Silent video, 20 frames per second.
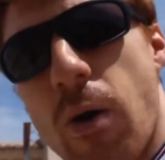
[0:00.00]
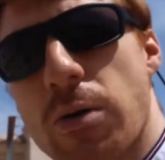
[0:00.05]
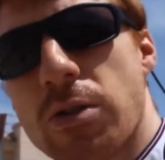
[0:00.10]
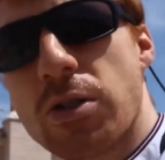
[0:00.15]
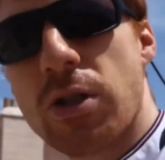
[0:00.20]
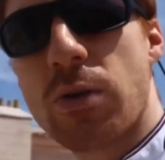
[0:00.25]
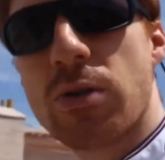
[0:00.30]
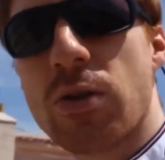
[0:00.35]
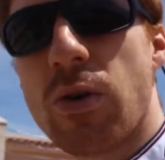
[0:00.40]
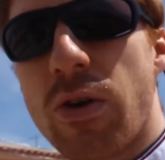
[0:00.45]
I would
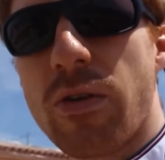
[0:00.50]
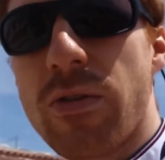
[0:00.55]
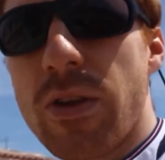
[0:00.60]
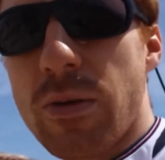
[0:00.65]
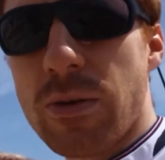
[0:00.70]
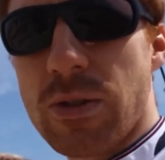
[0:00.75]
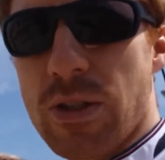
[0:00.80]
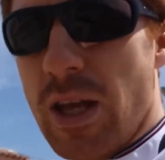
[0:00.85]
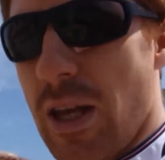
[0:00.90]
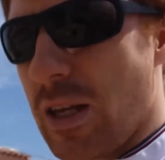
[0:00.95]
use all of
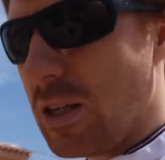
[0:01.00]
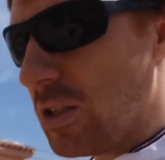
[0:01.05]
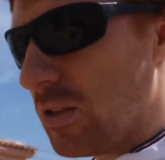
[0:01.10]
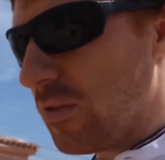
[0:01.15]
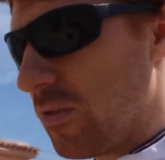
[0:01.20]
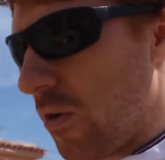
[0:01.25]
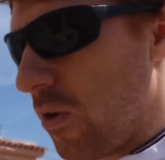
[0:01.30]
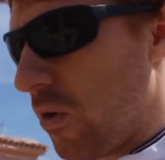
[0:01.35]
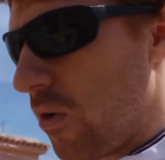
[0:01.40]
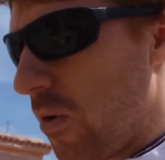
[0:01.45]
those things
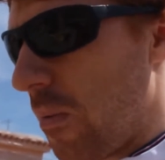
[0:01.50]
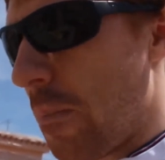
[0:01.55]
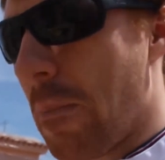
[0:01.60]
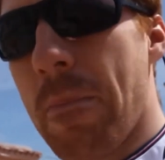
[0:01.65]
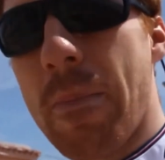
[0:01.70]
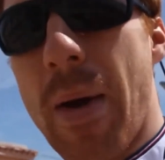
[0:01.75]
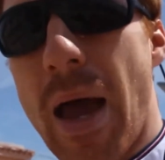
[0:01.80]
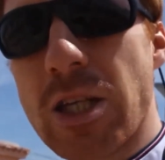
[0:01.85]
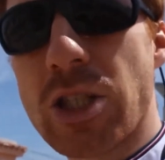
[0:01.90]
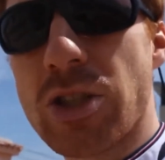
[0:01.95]
for
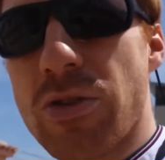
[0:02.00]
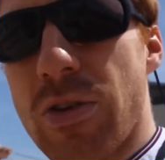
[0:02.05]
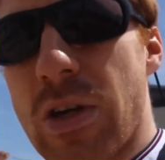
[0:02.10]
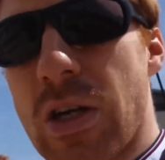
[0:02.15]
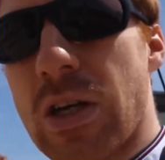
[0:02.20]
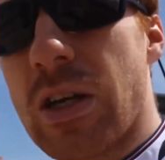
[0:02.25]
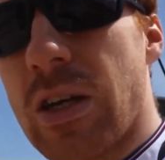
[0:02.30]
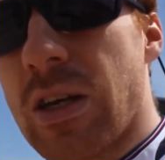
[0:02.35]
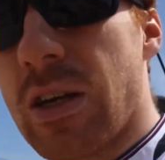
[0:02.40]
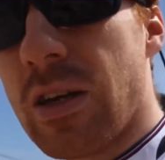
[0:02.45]

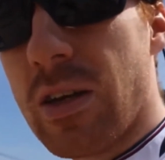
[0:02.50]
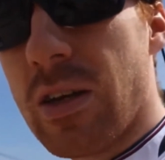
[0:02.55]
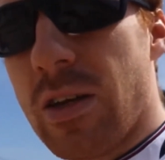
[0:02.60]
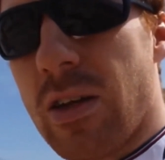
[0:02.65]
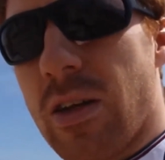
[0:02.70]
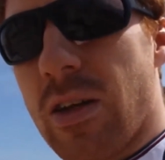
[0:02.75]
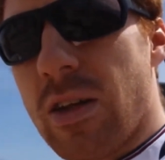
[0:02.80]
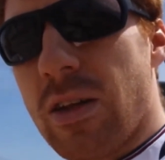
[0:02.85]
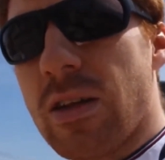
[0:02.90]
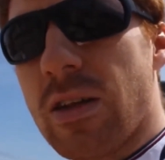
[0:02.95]
measuring
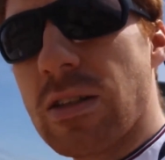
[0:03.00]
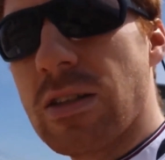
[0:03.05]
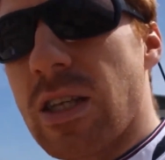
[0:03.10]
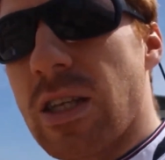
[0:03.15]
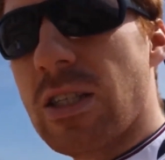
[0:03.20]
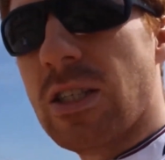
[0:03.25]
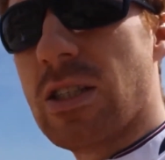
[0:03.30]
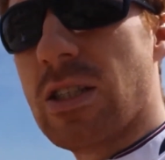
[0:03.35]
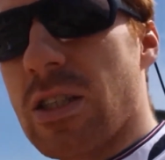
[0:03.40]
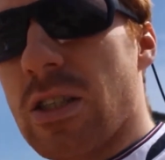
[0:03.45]
the
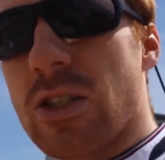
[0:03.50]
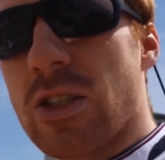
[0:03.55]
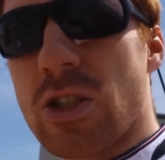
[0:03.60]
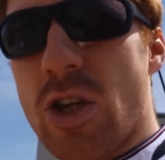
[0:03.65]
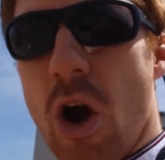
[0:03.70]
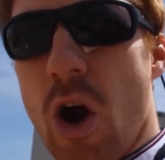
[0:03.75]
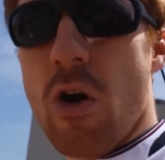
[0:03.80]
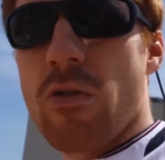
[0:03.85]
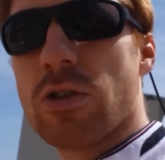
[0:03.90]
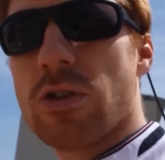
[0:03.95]
distance
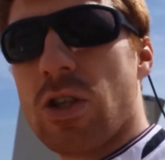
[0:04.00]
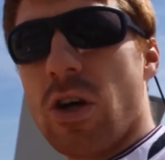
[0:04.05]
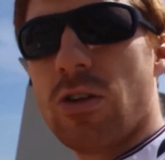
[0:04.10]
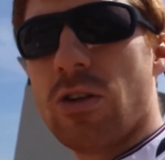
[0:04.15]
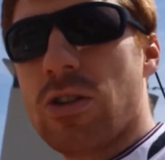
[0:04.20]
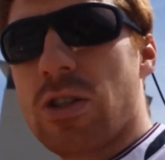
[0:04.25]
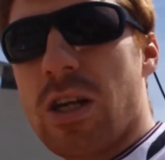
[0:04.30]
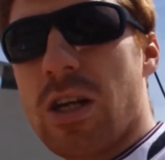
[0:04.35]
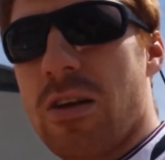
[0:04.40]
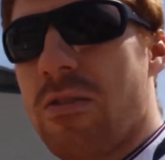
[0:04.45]

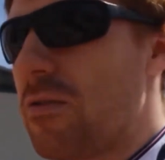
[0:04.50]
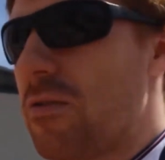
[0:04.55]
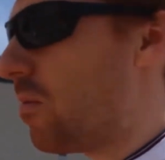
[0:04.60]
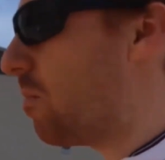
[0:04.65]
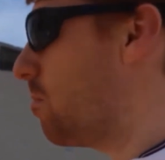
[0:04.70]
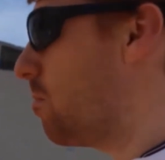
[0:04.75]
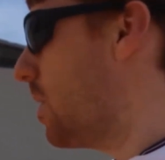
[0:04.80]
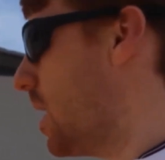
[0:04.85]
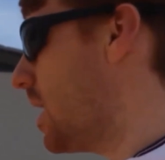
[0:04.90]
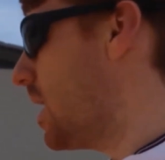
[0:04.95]
horizontally
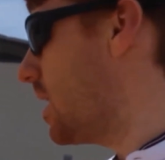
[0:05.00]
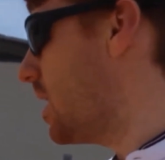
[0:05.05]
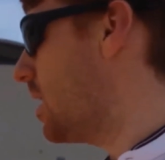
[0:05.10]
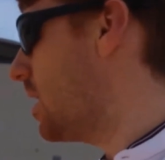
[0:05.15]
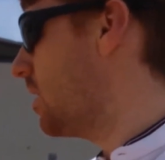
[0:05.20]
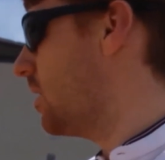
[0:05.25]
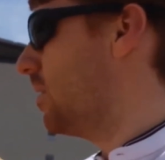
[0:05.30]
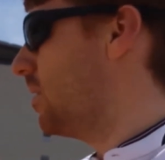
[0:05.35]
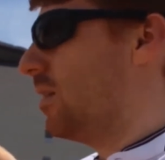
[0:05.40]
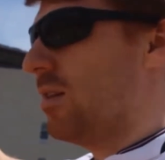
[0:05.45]
from me
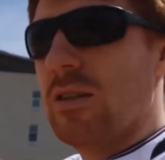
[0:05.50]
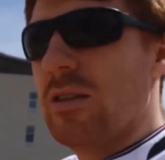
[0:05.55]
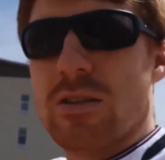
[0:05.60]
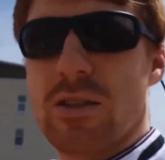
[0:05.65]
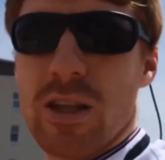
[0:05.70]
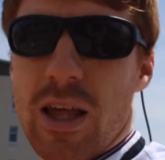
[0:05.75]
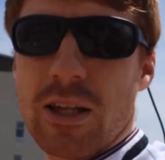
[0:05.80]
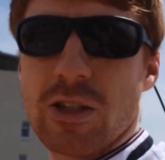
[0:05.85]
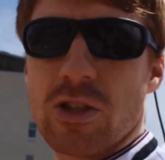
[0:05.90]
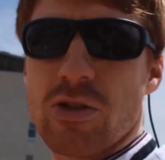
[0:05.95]

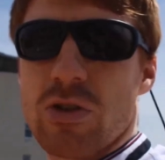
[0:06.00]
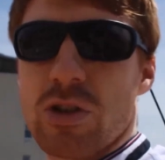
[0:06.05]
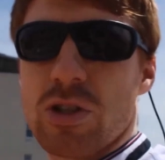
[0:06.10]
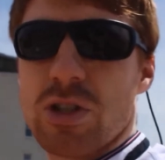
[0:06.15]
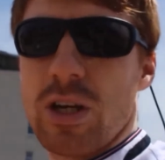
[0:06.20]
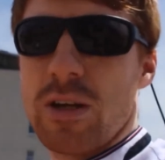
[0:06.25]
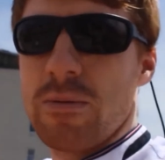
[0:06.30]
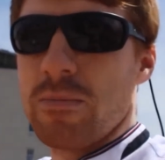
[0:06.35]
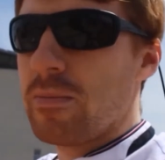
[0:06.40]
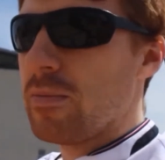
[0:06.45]
to that
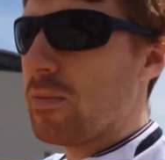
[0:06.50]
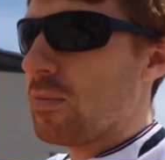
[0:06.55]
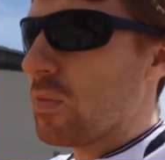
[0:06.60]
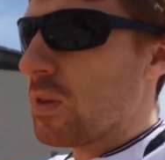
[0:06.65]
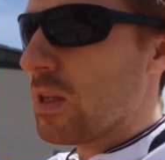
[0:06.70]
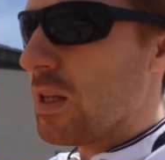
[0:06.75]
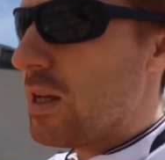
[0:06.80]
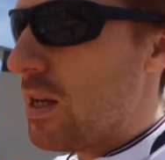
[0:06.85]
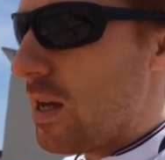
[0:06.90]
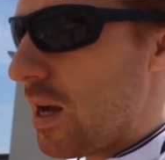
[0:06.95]
structure.
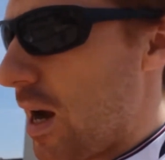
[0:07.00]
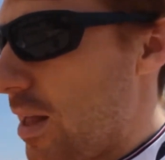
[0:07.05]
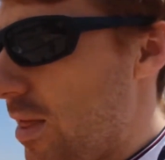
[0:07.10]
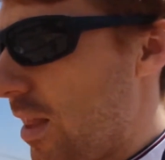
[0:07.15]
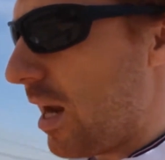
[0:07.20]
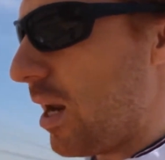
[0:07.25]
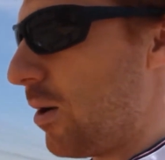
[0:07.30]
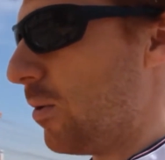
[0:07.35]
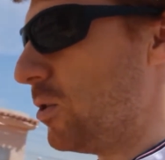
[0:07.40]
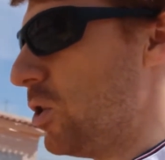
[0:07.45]
And
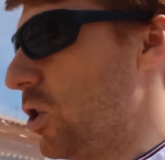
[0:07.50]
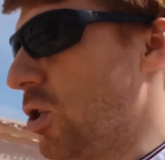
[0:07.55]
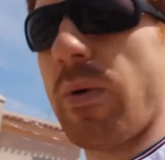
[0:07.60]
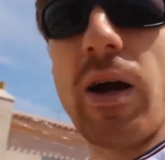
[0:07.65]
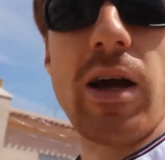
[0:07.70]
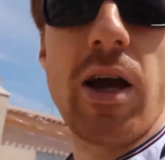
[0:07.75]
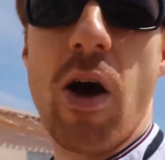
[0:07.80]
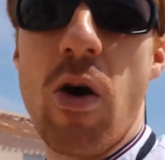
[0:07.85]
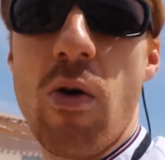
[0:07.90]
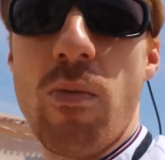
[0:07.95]
then I would use
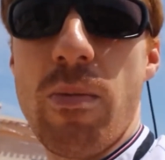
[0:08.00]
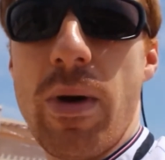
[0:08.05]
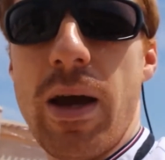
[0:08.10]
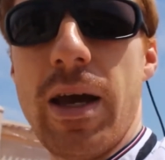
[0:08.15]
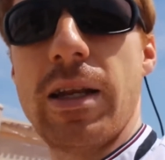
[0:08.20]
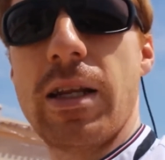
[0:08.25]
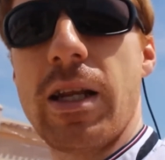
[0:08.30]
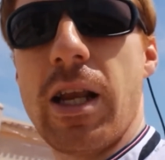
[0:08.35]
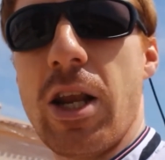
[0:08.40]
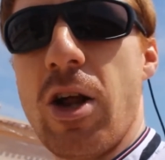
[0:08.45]
my
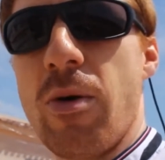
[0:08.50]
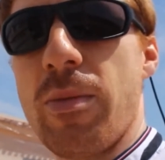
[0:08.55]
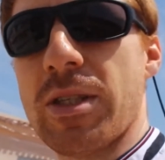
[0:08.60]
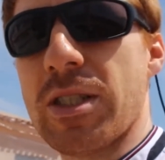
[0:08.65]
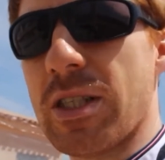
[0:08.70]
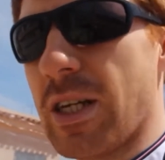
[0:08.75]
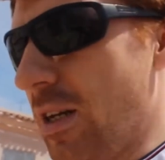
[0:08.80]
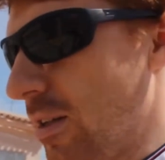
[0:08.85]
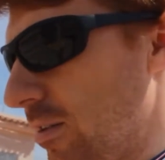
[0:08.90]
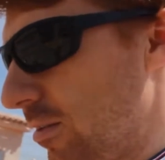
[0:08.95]
homemade
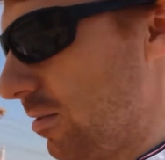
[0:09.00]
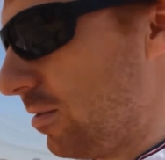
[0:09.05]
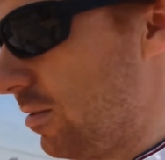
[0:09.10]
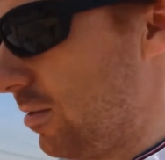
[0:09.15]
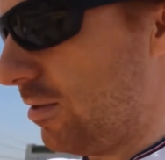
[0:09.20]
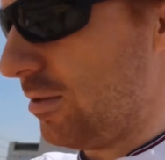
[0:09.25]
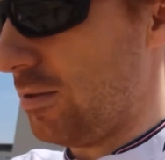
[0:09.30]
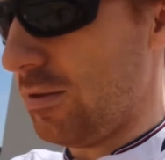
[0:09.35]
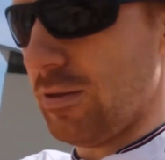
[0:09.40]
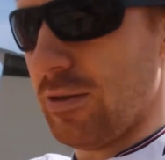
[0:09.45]
clinometer,
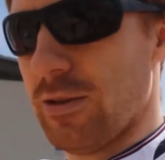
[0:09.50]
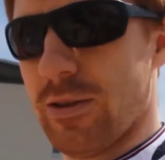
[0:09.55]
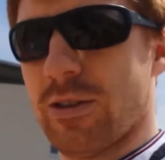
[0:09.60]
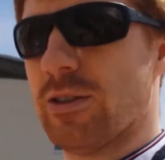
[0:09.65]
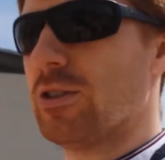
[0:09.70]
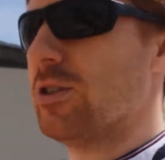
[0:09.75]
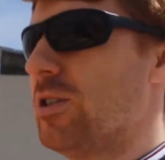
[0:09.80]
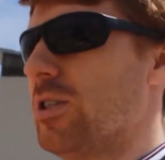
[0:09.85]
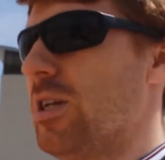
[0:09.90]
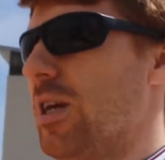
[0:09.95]

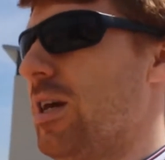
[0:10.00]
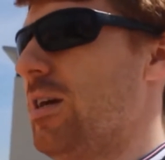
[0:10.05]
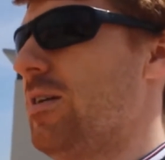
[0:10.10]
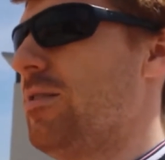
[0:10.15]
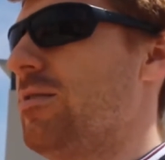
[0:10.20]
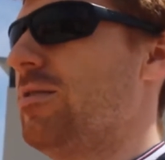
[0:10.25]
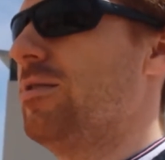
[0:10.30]
which is here,